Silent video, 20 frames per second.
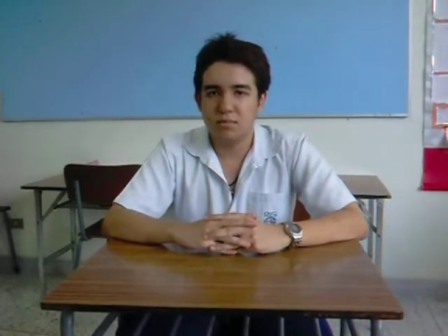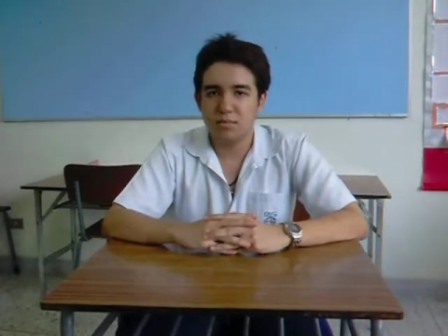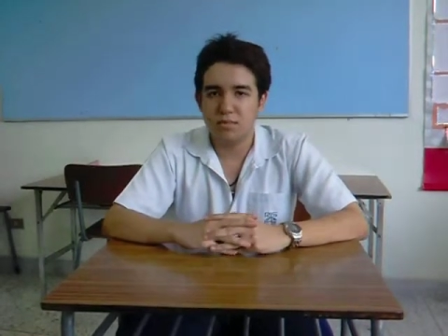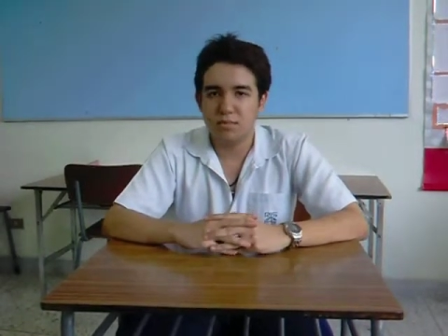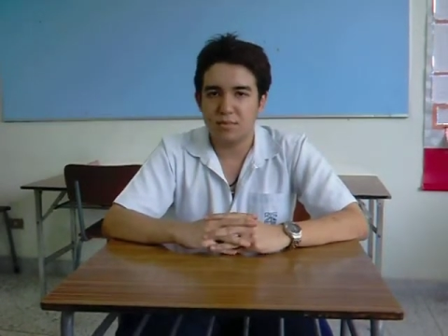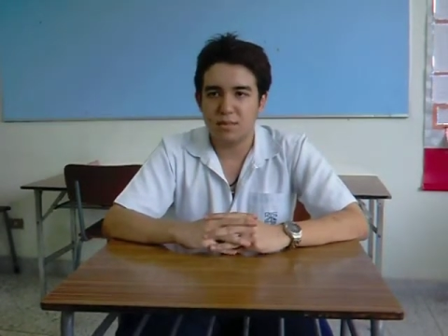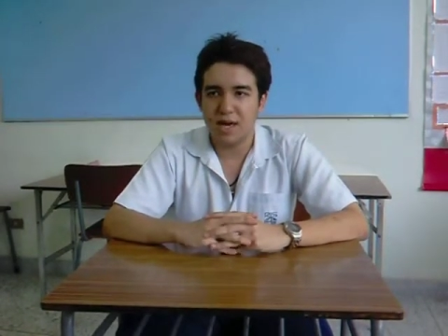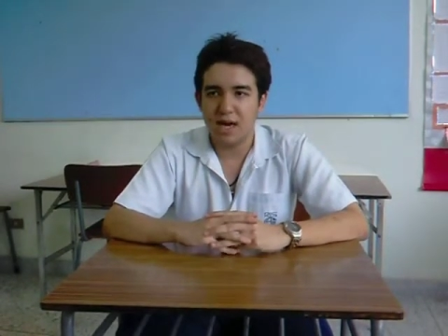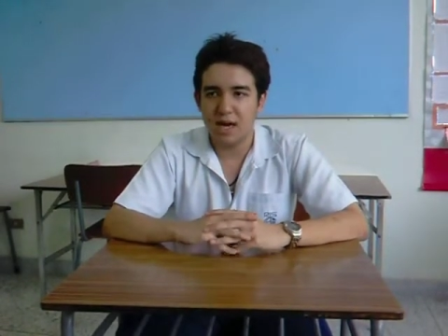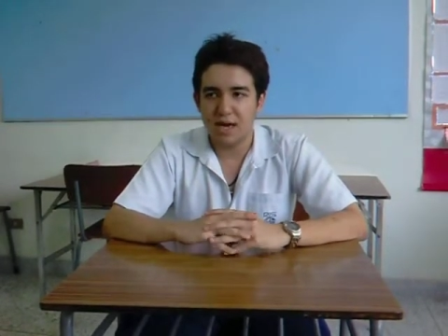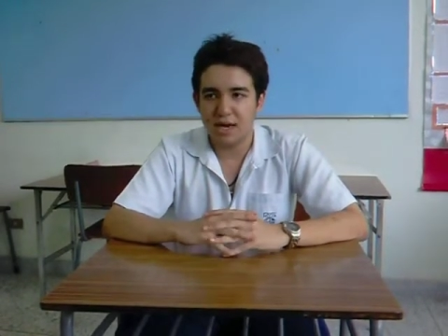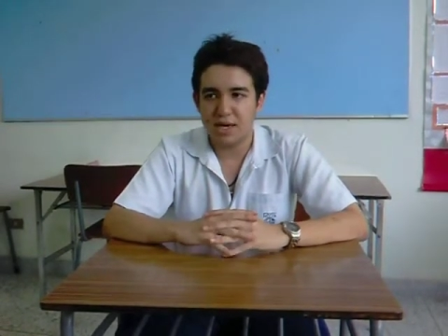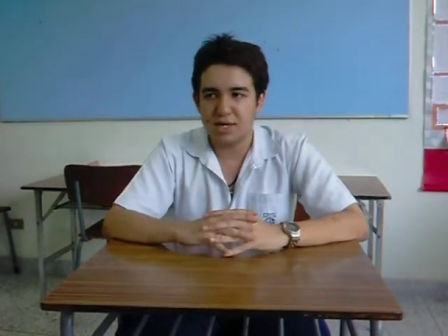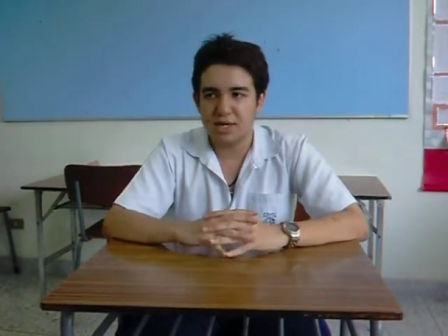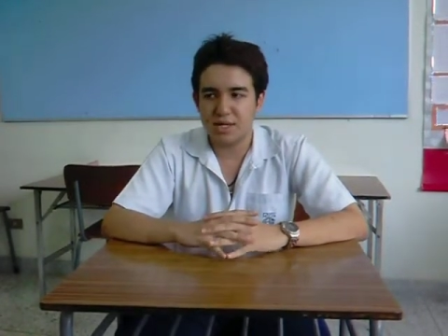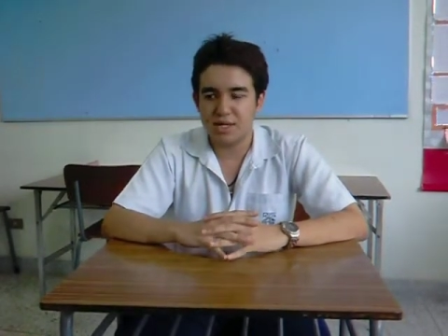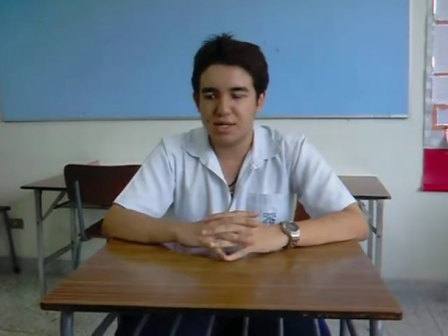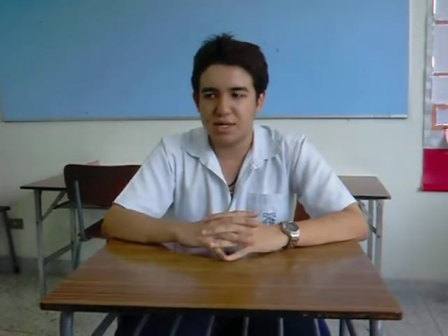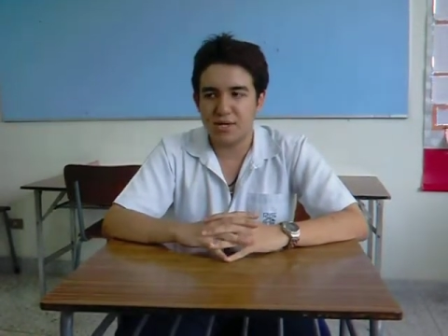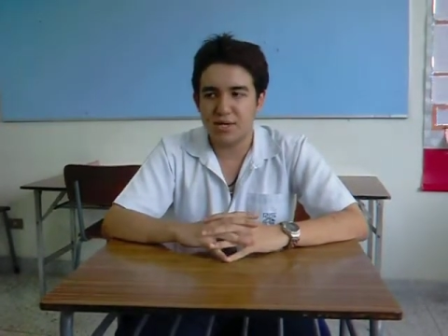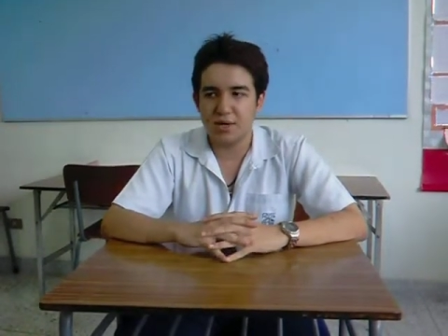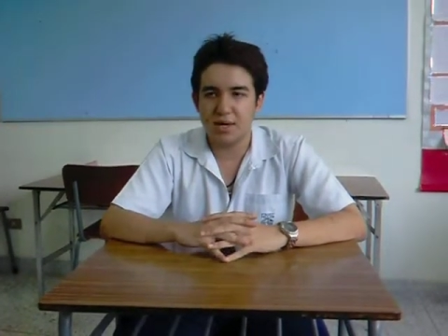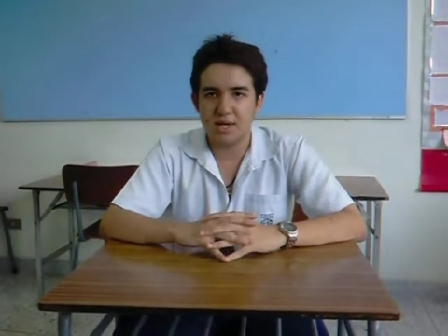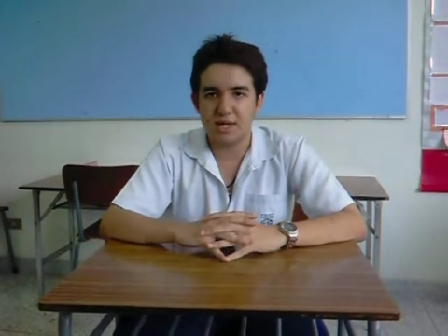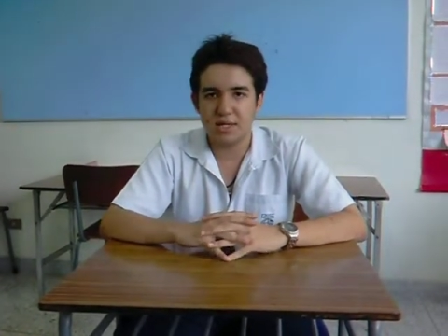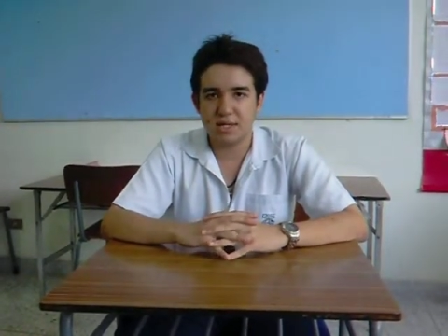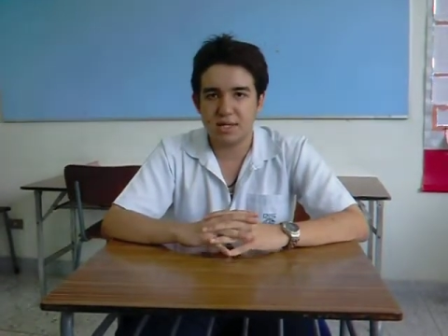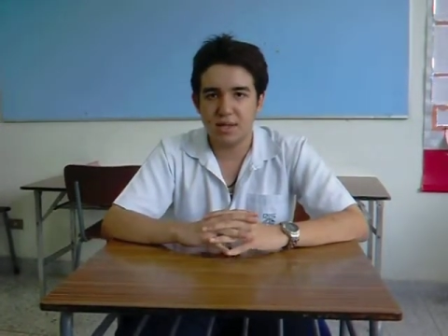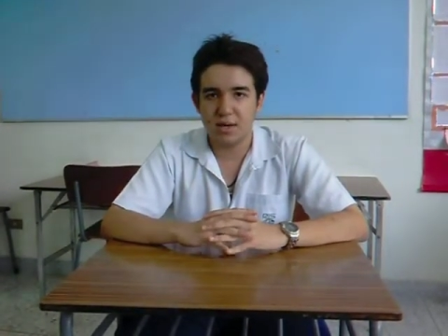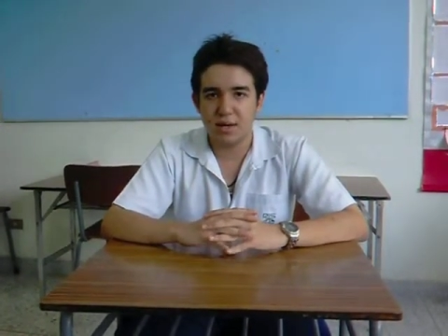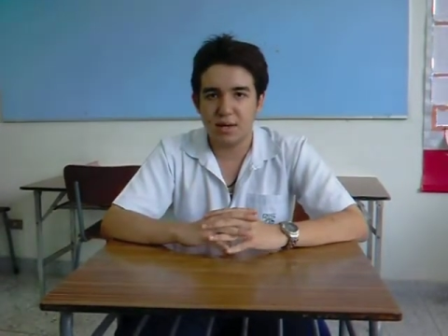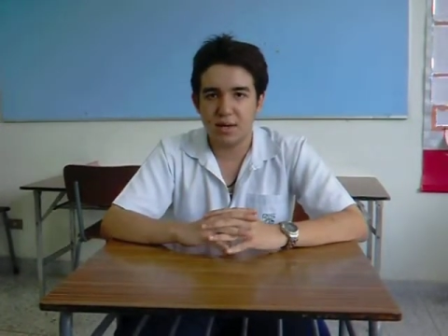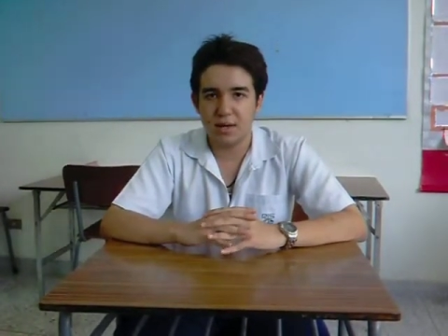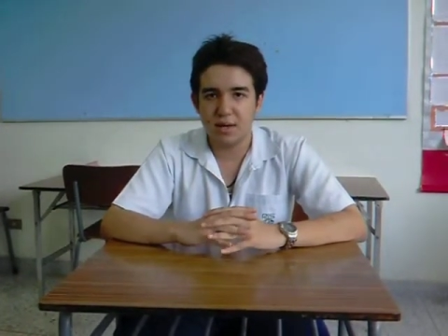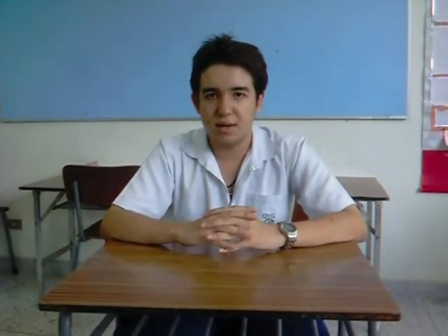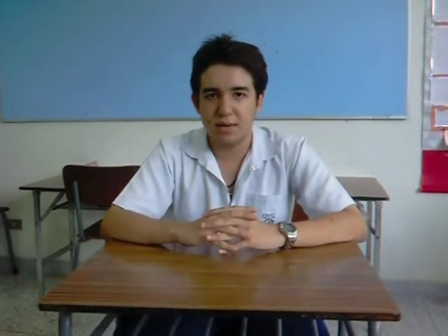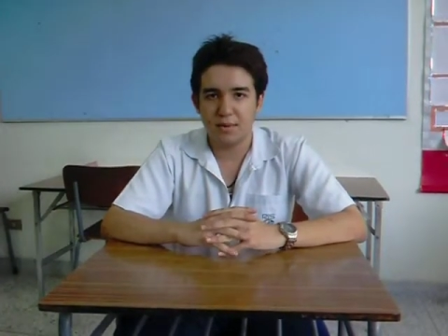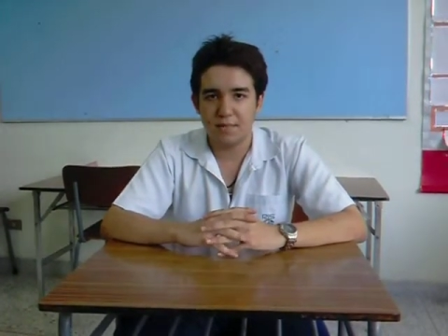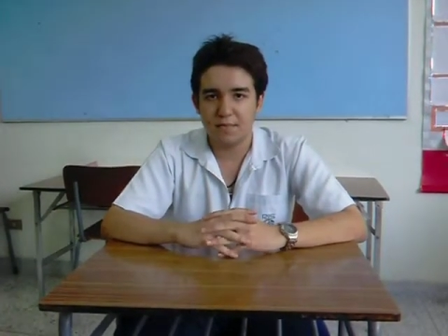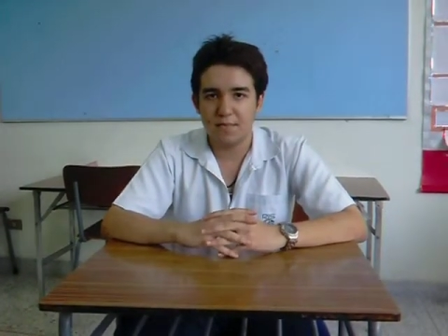have Asian students
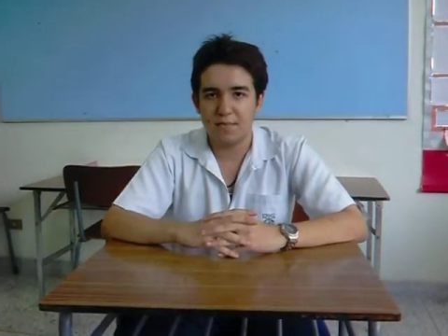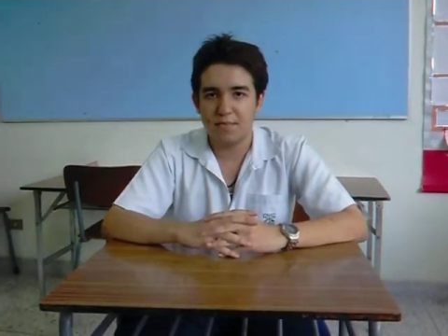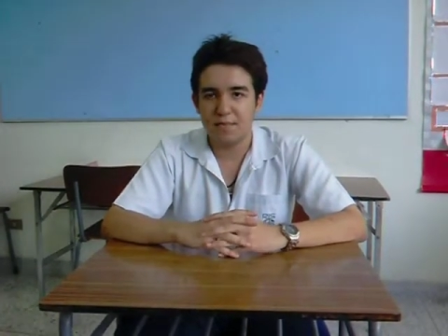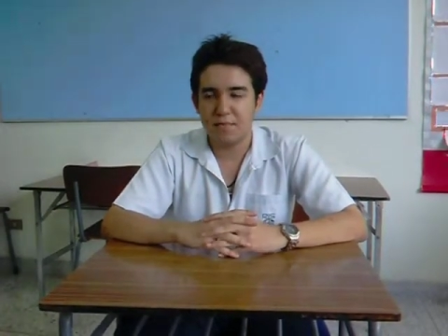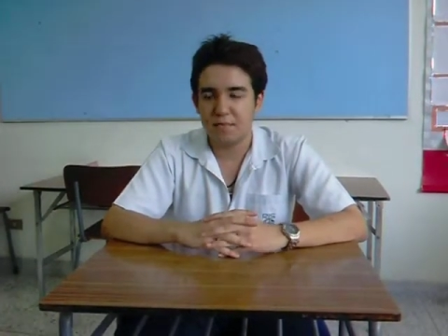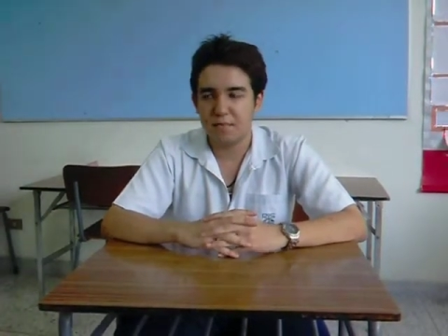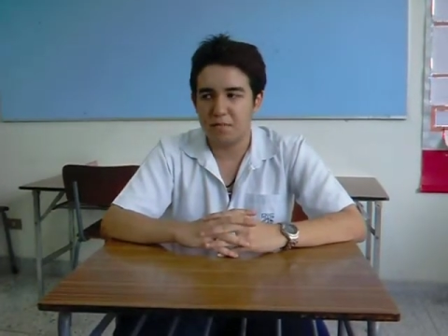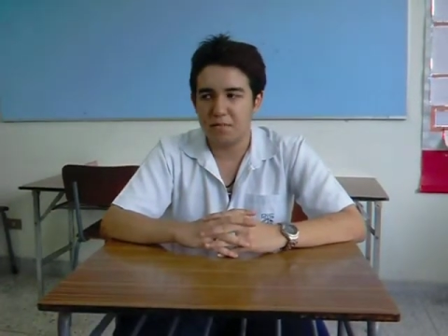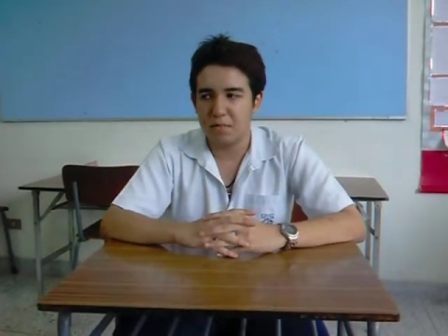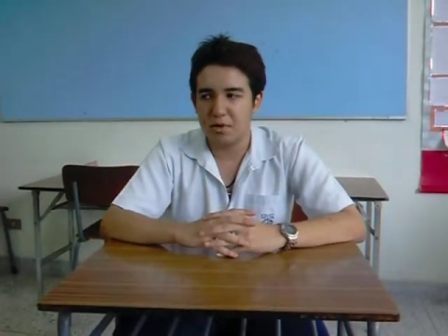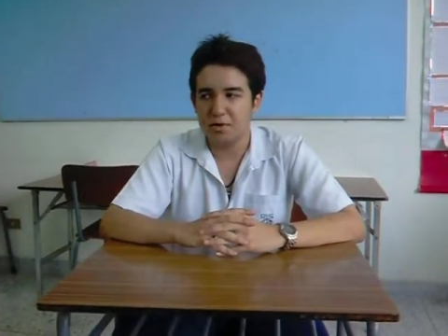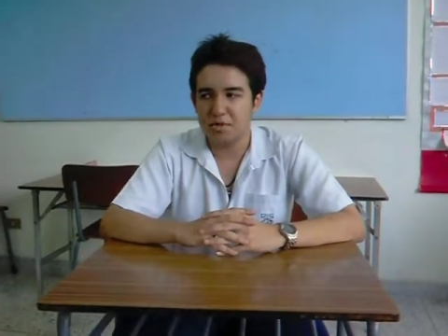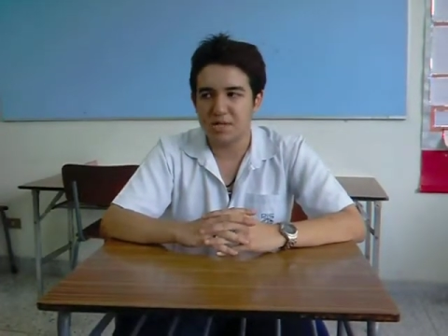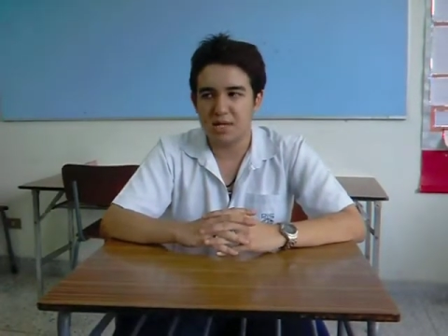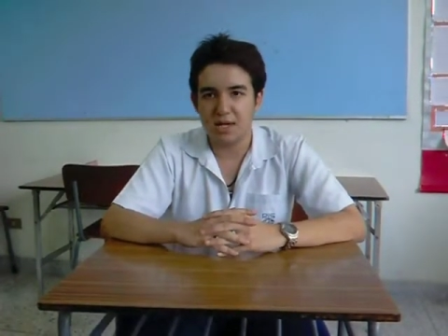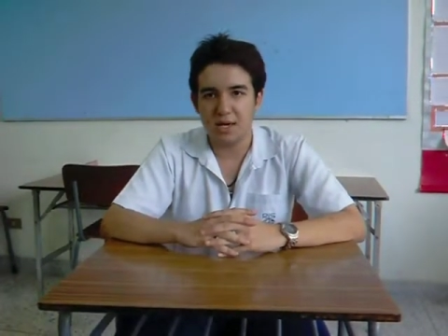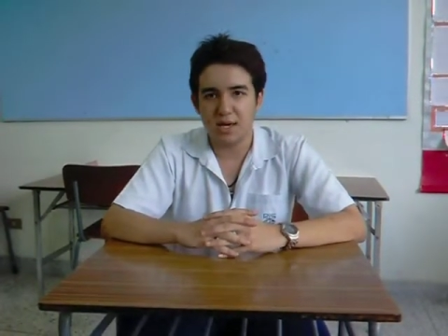mostly.